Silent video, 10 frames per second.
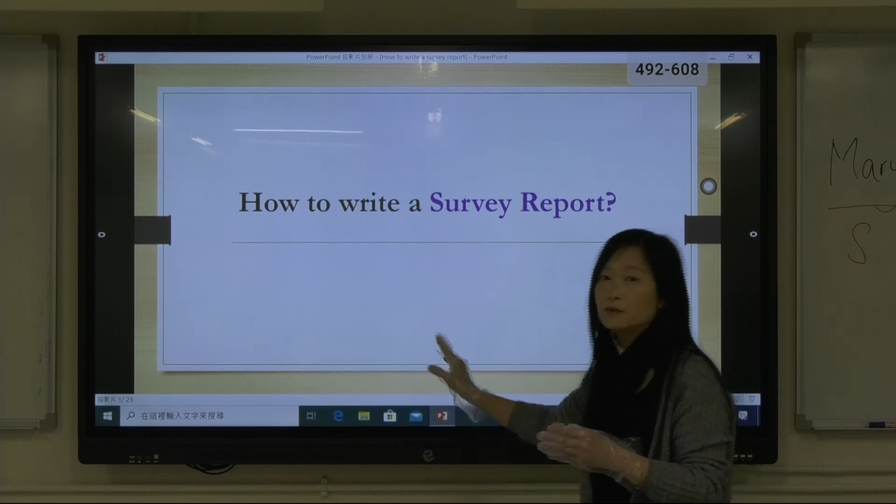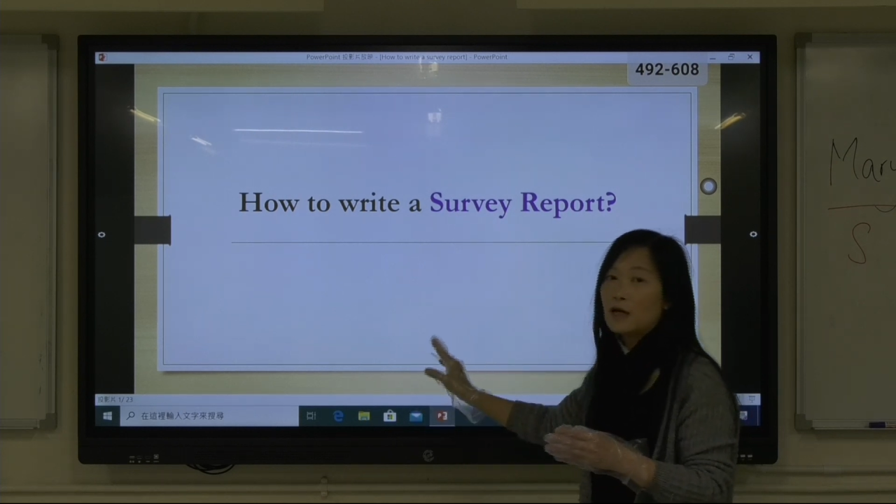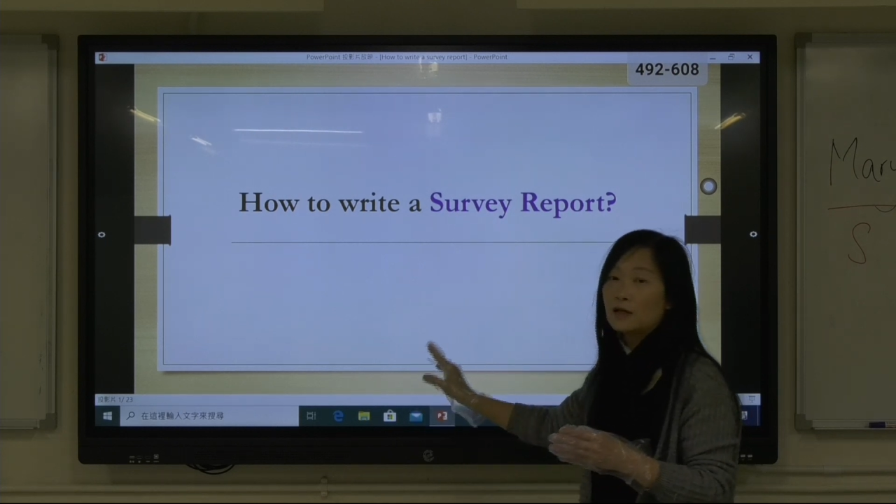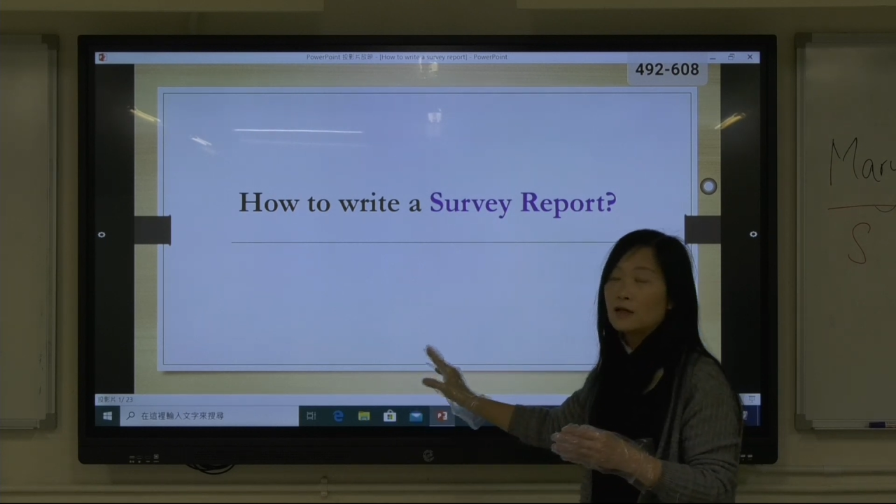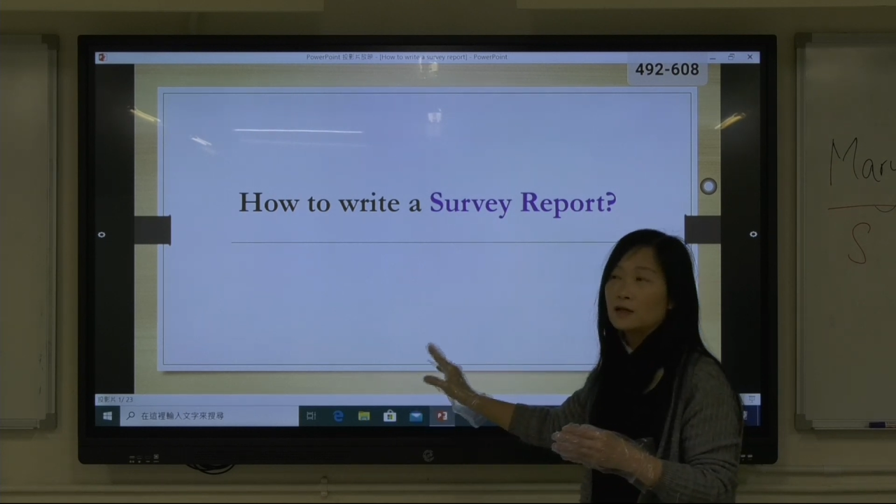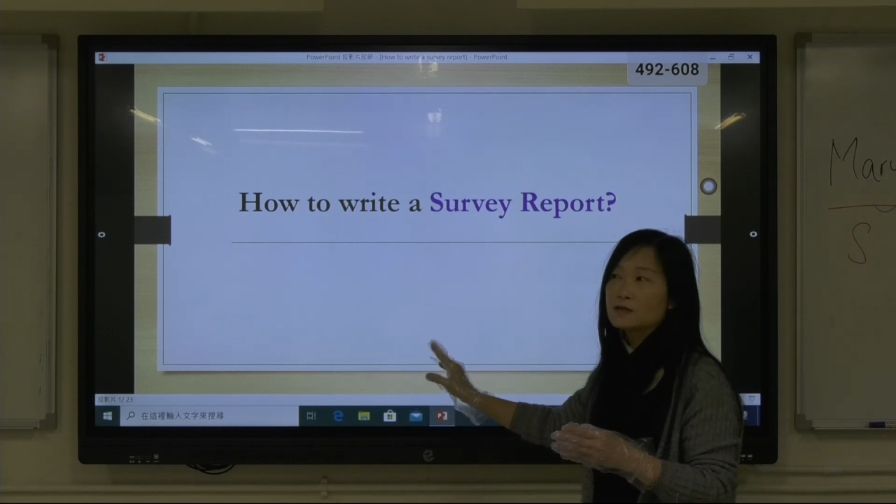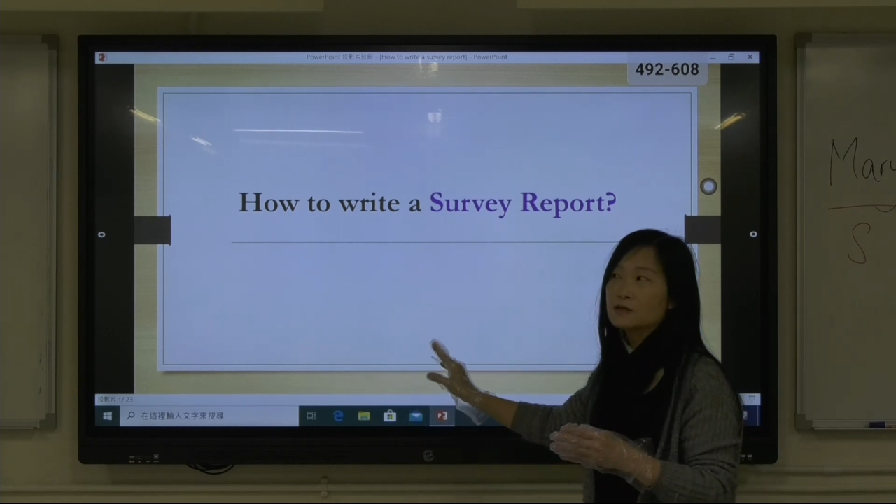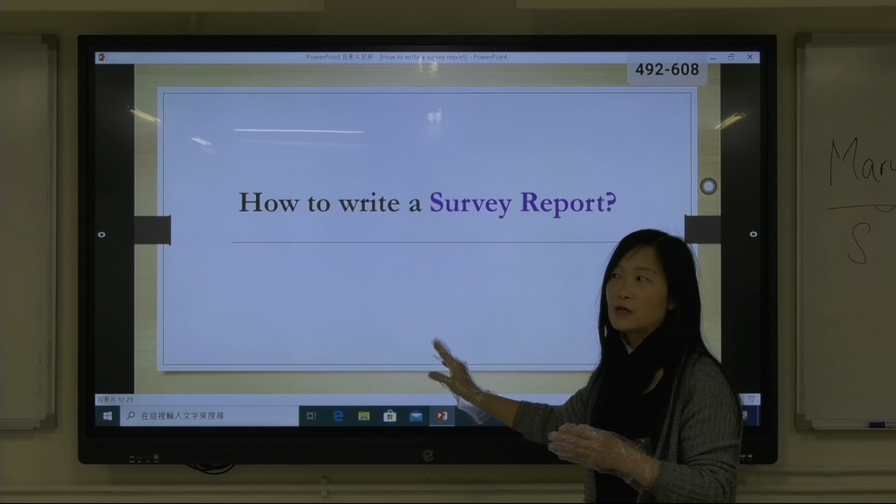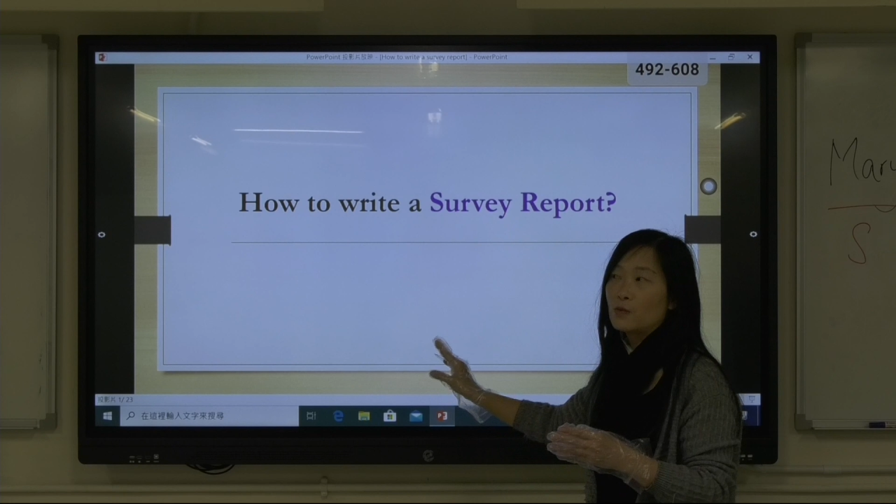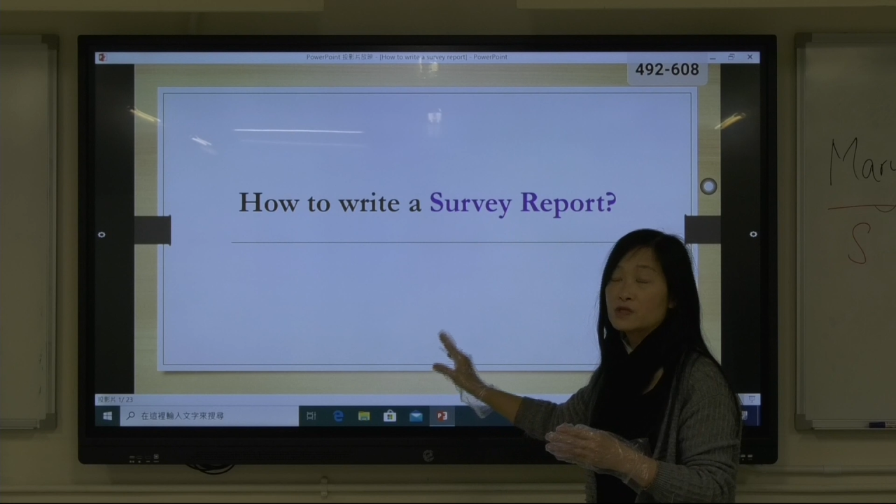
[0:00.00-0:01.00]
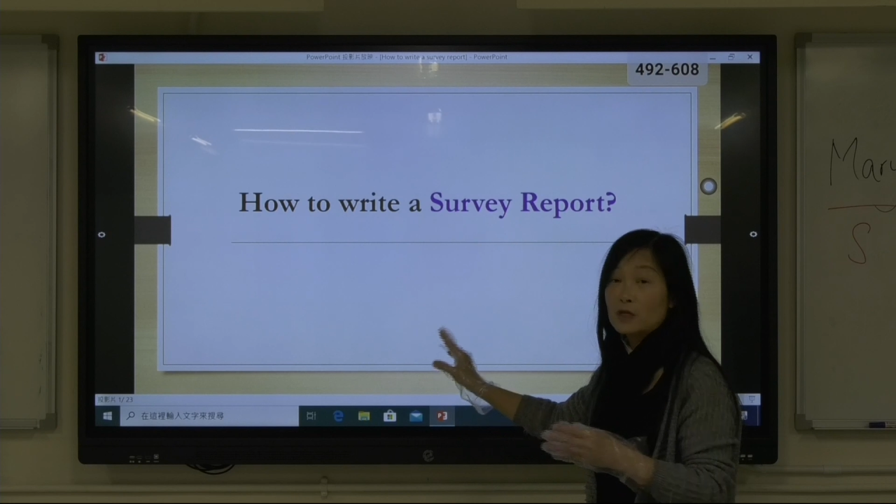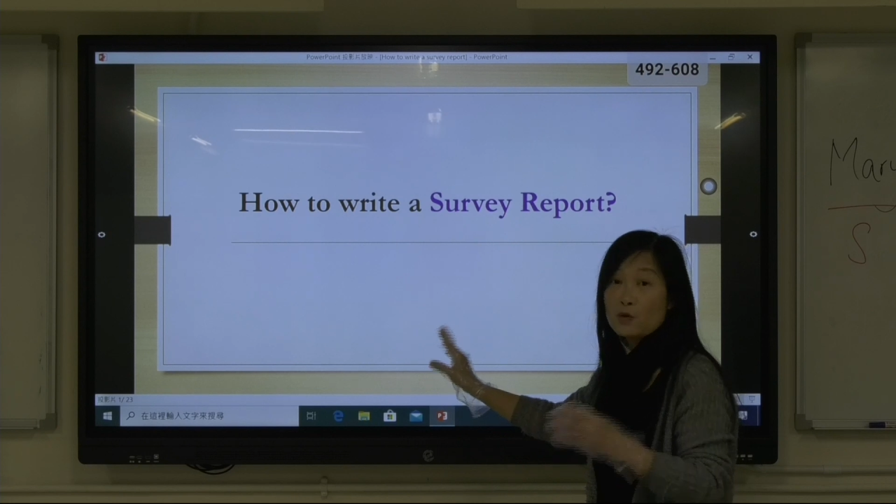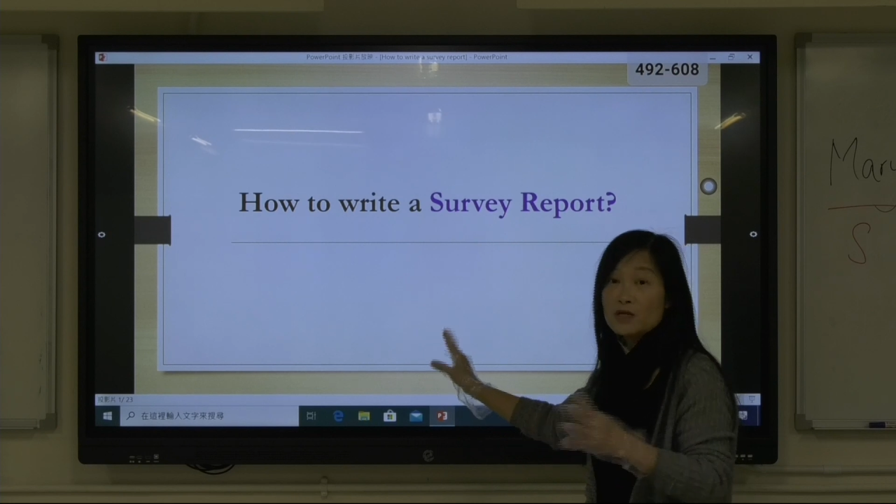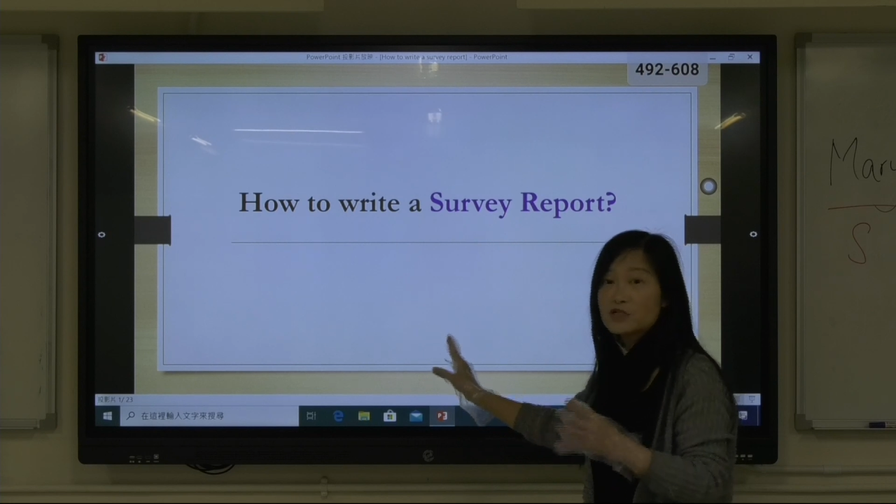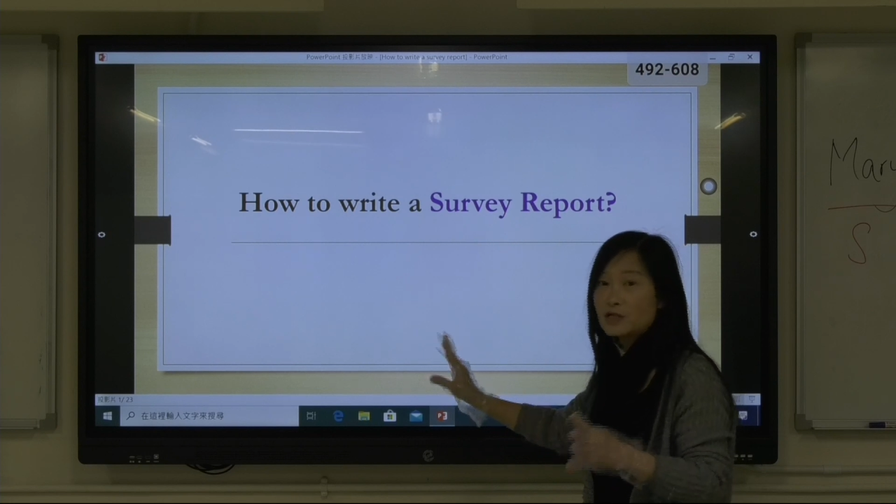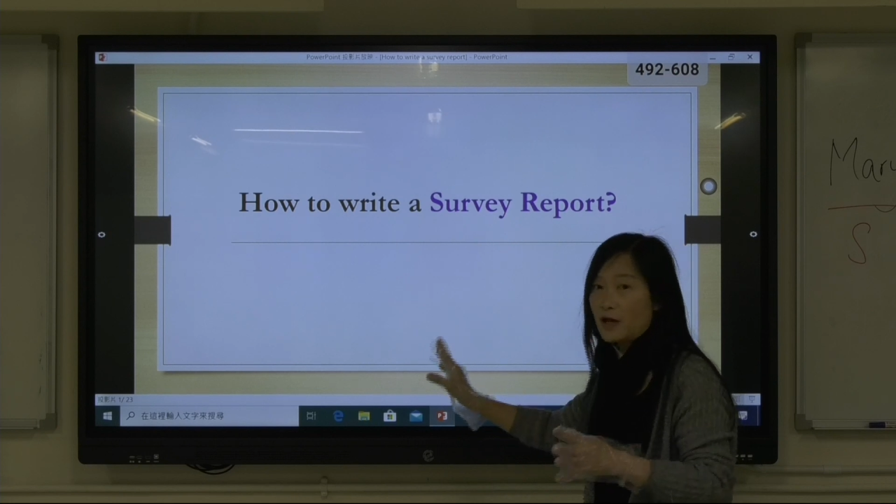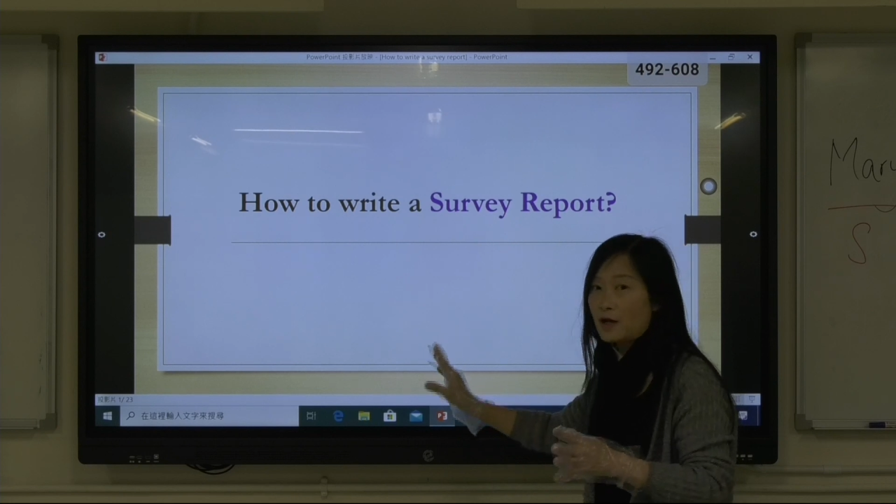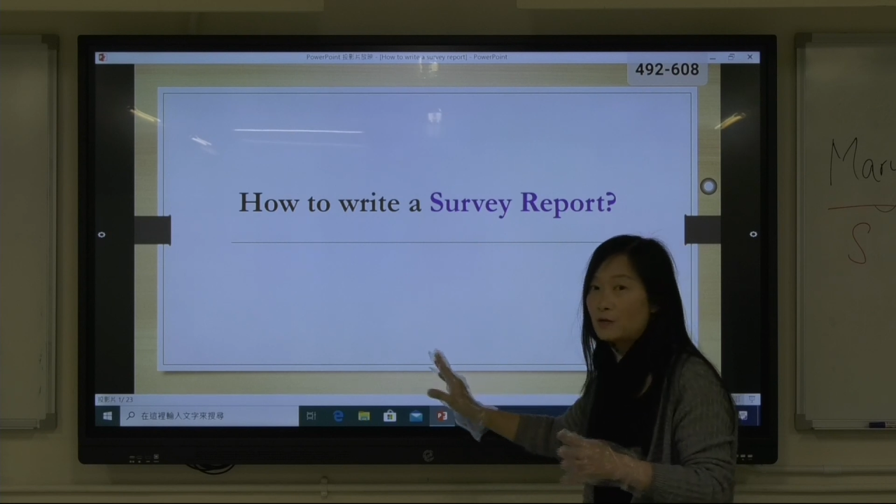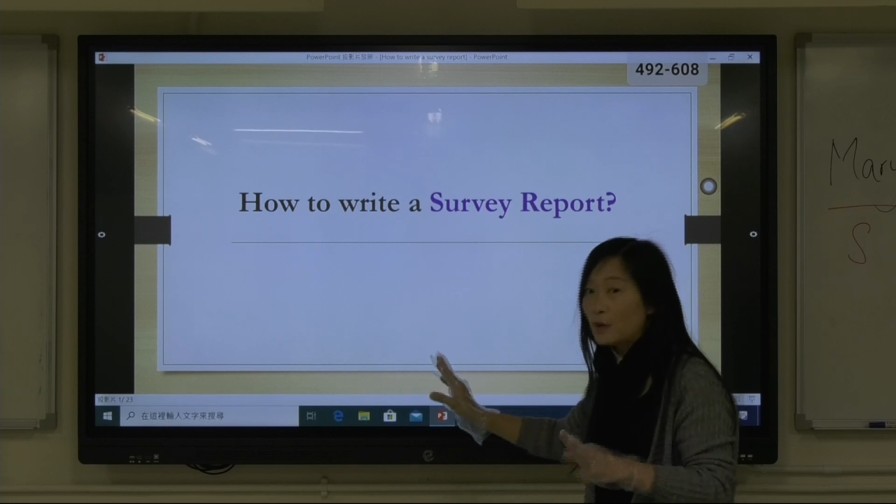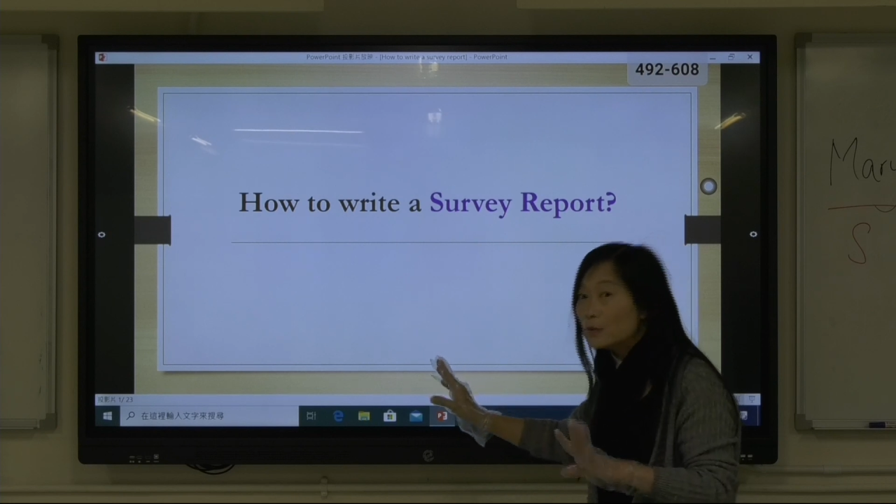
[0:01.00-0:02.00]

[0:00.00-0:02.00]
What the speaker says: That was a questionnaire.